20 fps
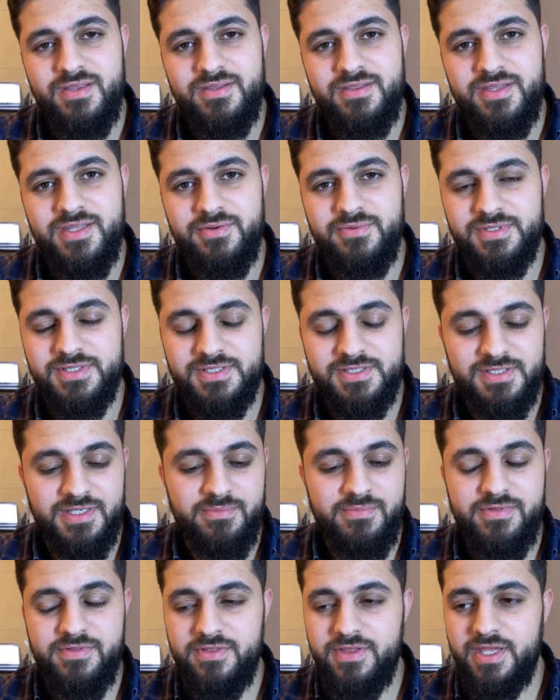There is
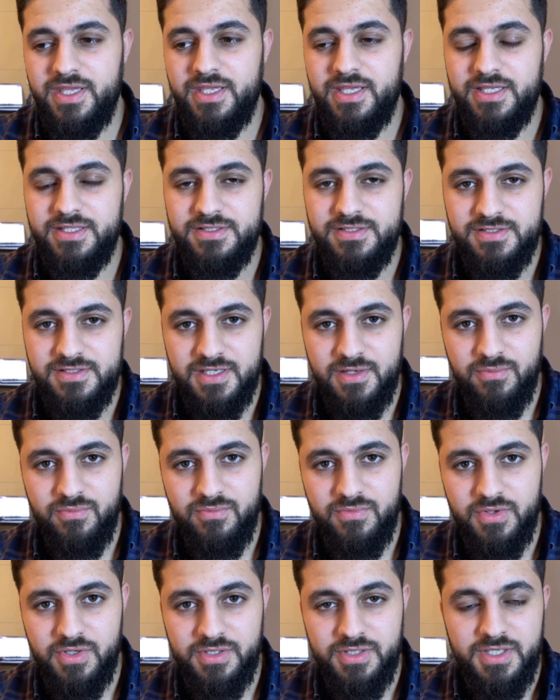something and
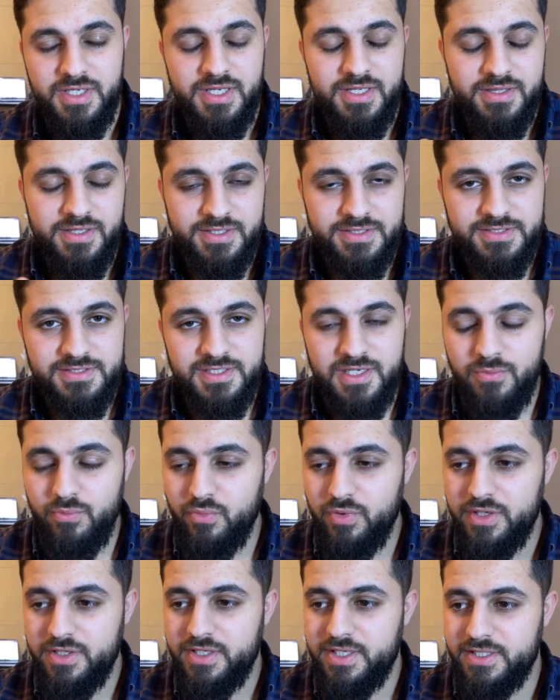someone. There's
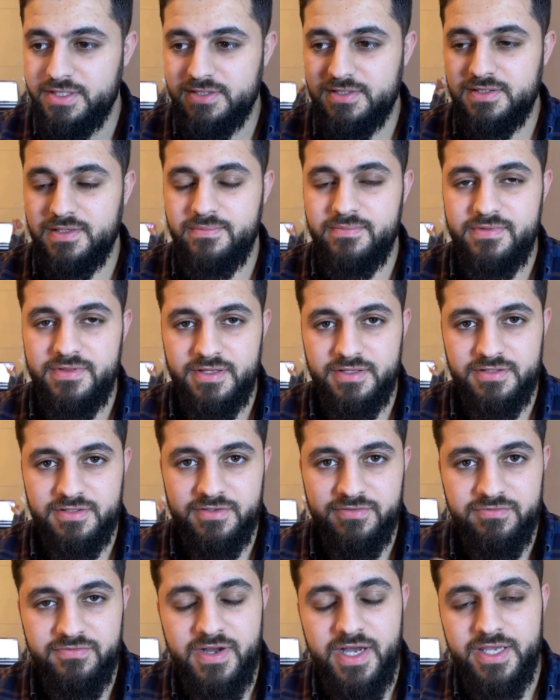someone and something to
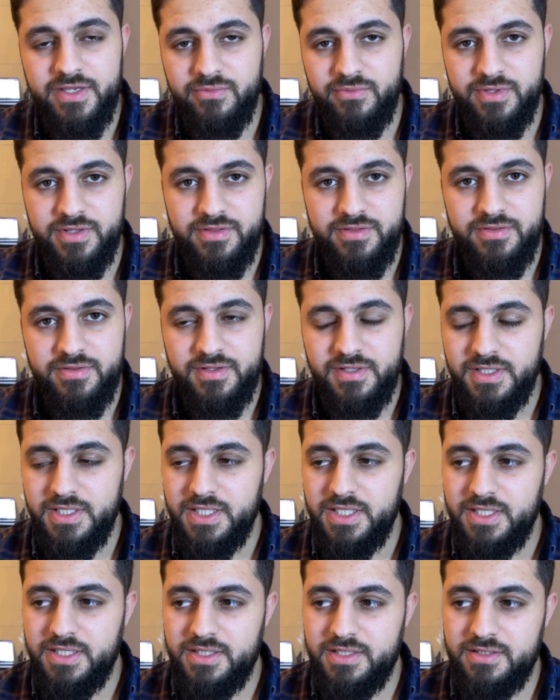fight with.
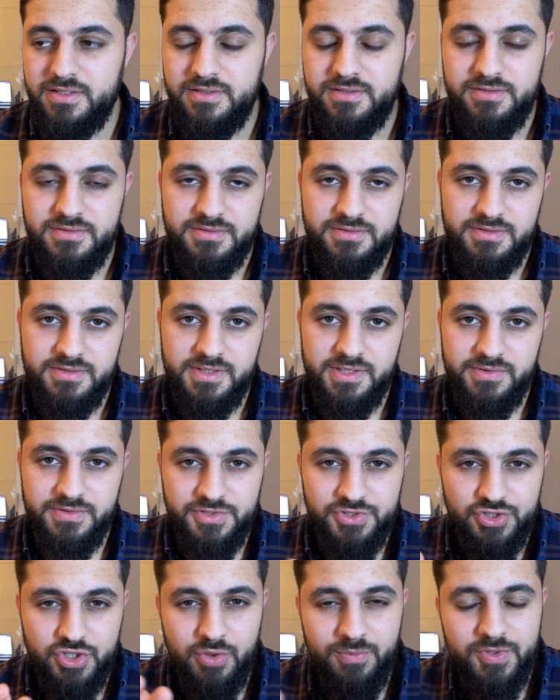There is
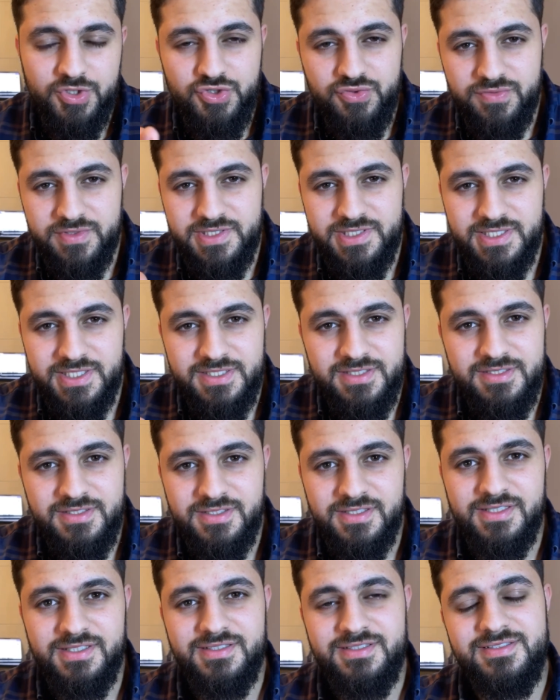so much
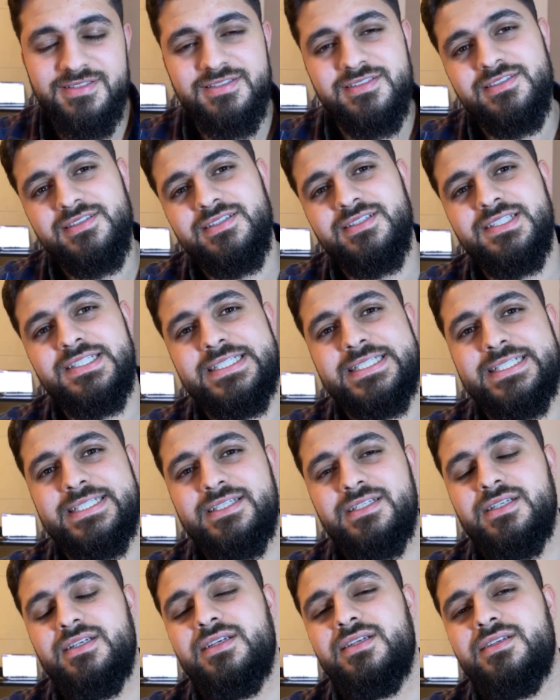resistance.
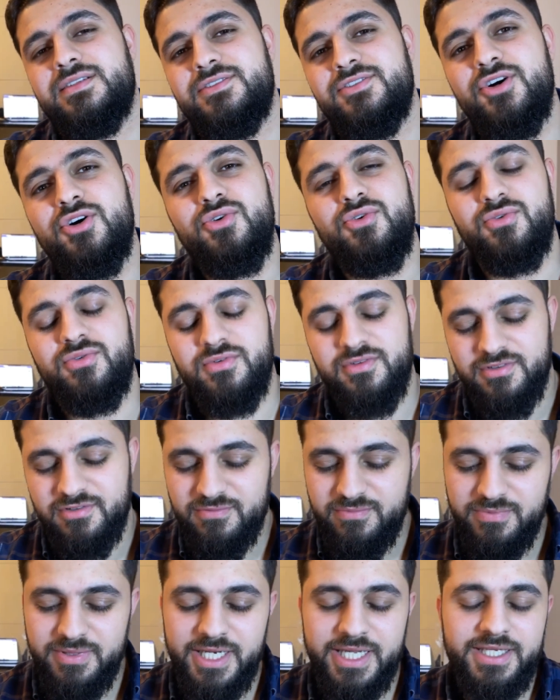No,
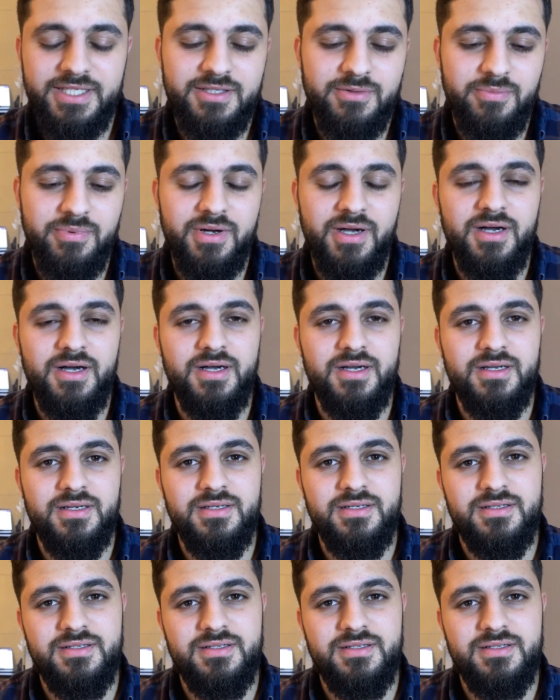play the part.